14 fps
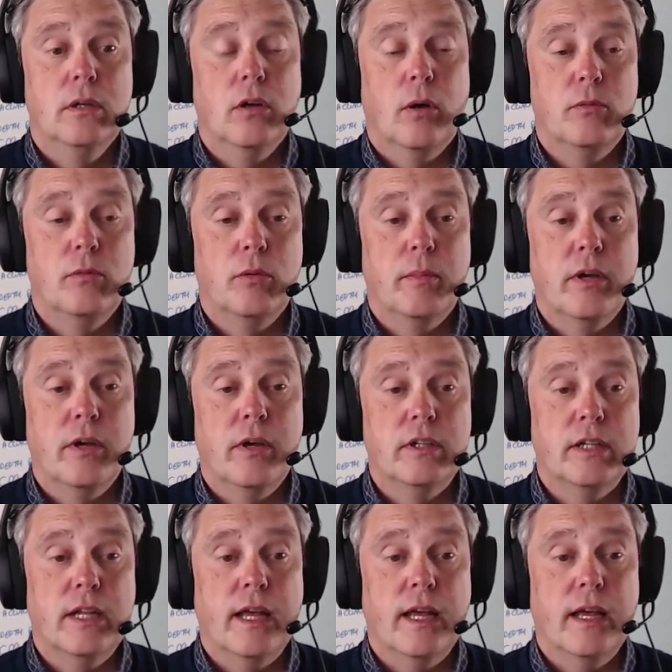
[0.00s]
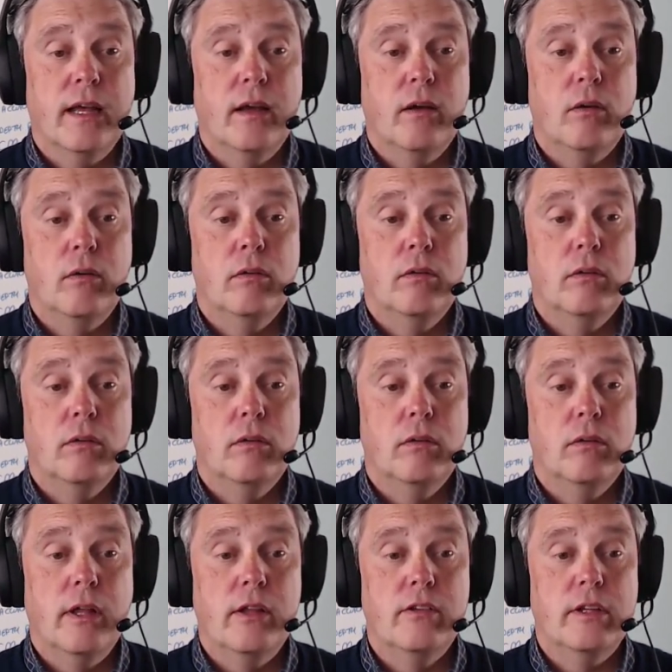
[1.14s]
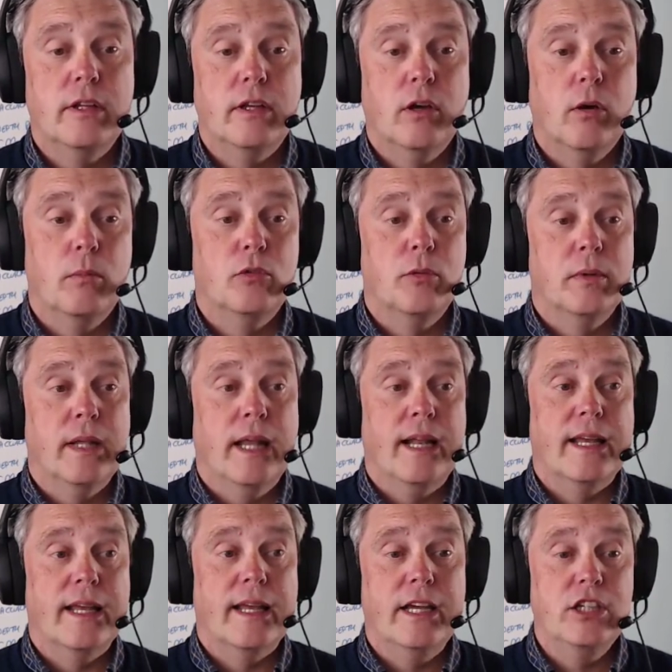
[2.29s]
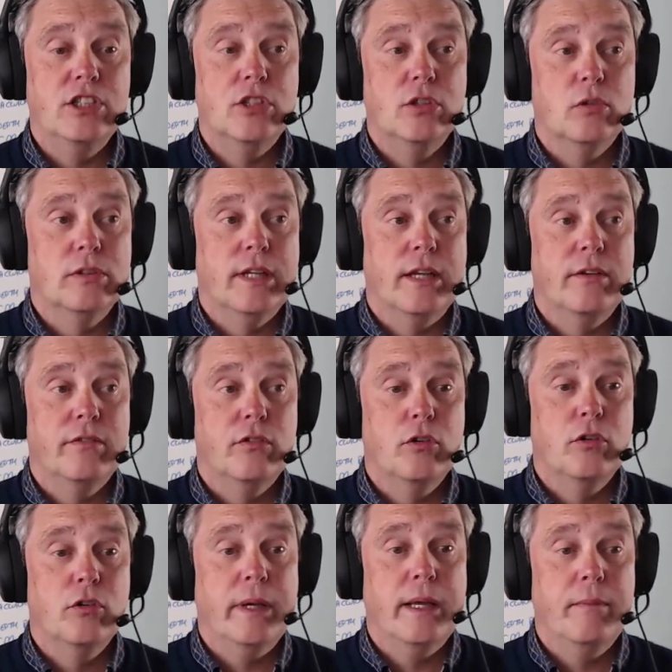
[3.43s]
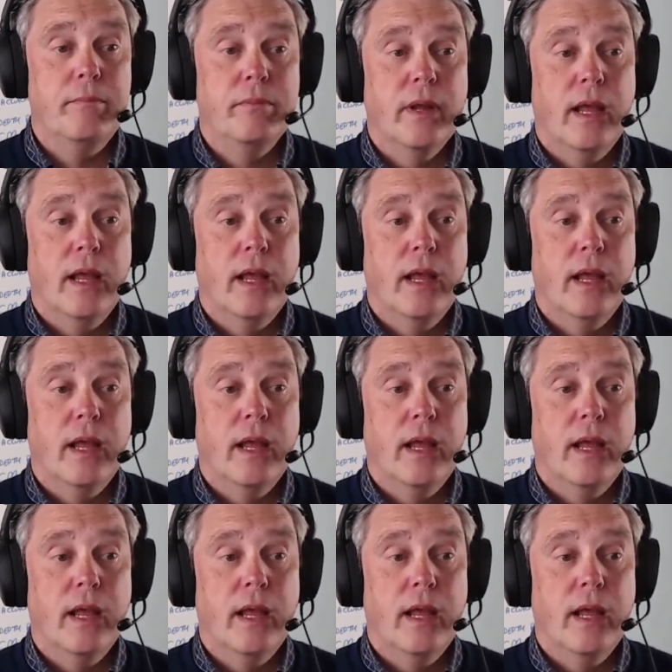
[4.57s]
Optimizing now. There's the optimal allocation all done for me.